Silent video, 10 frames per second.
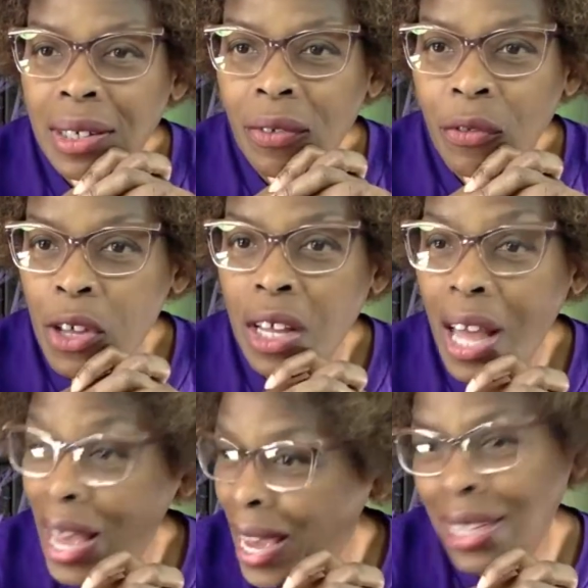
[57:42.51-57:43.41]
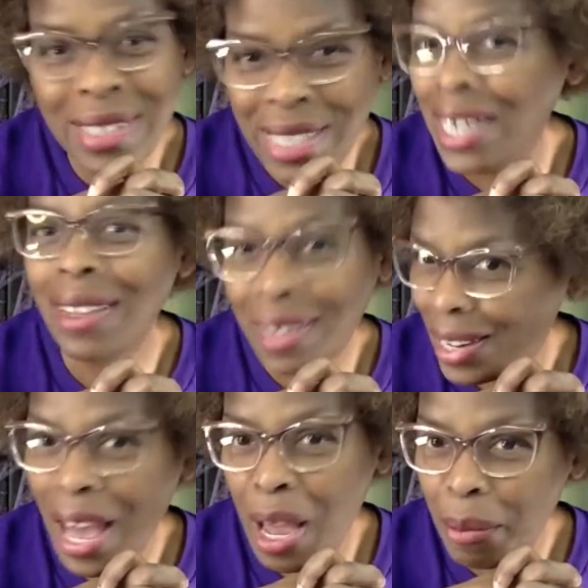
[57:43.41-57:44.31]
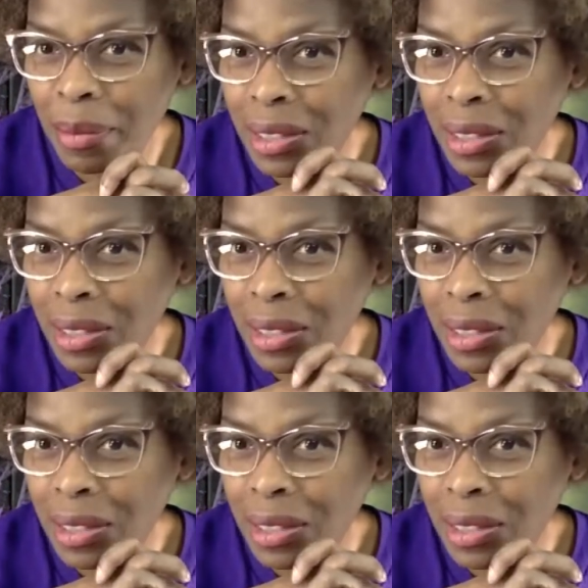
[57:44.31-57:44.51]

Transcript: For the 18th time,